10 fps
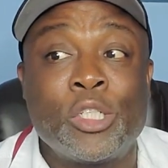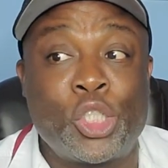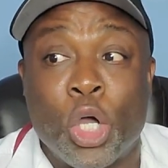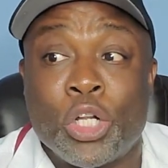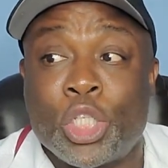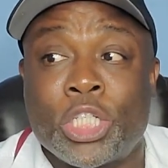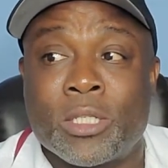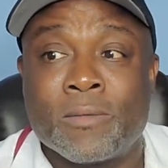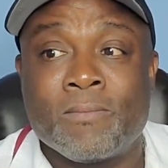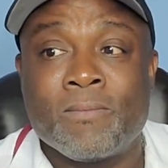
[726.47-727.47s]
don't
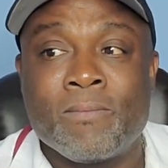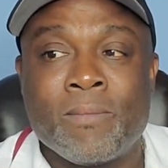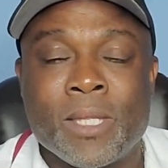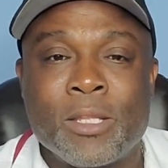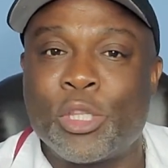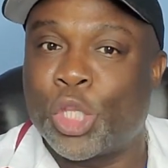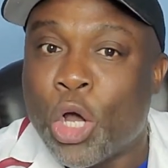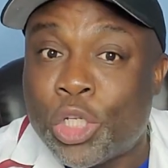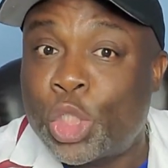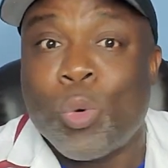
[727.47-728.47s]

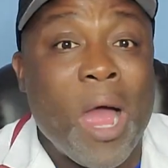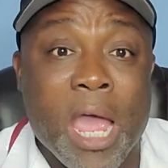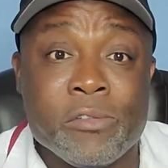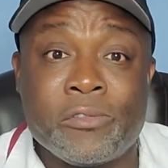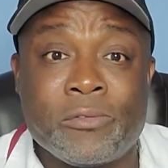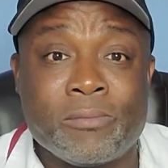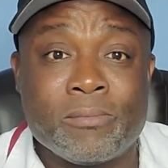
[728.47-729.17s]
drive,